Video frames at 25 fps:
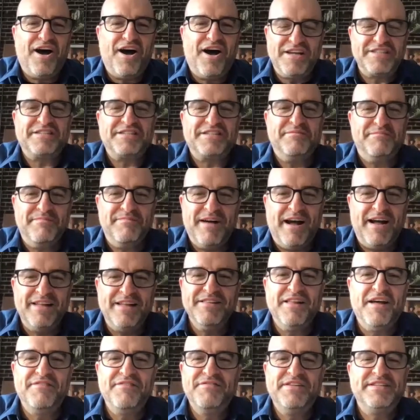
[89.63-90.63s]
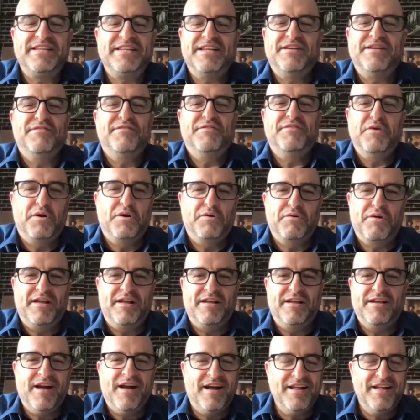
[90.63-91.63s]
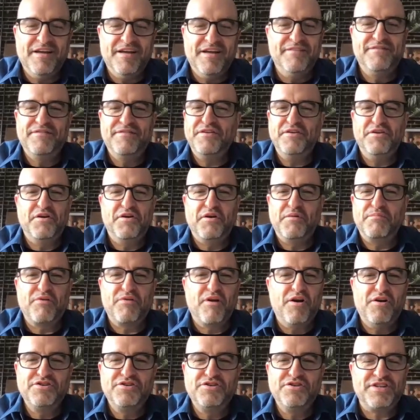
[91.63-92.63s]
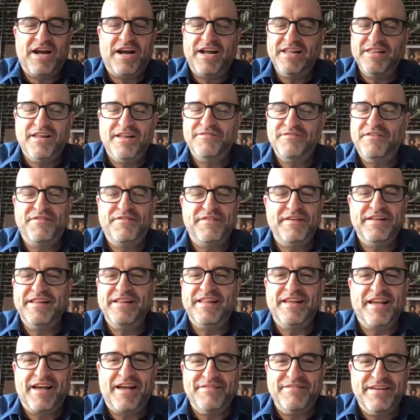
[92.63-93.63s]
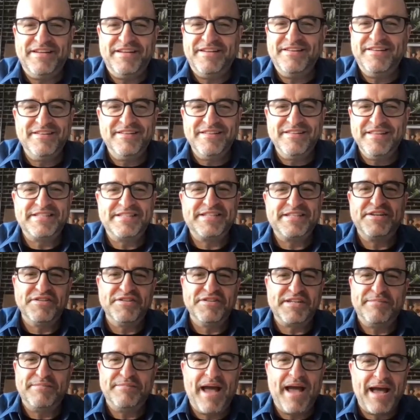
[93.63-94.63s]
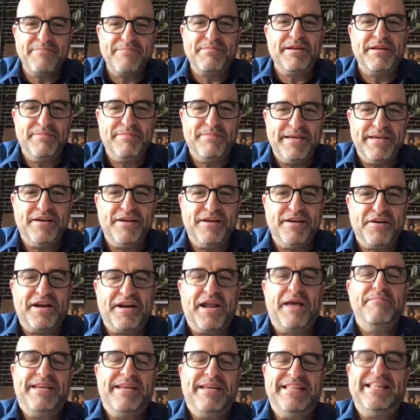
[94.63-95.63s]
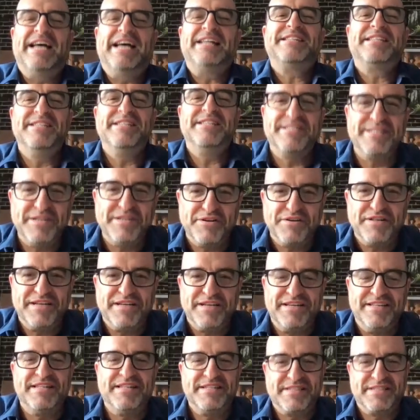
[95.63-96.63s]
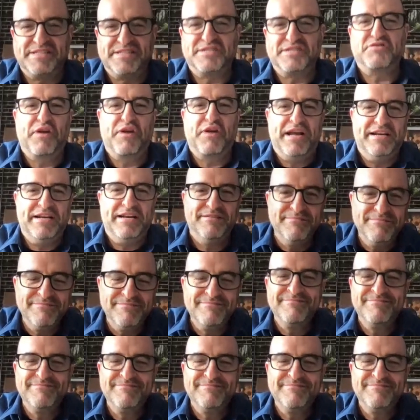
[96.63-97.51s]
is awesome. I love this interview already. I love your approach. I love the feeling of it. Listeners, I'm happy to be here, and I mean that sincerely. This is great.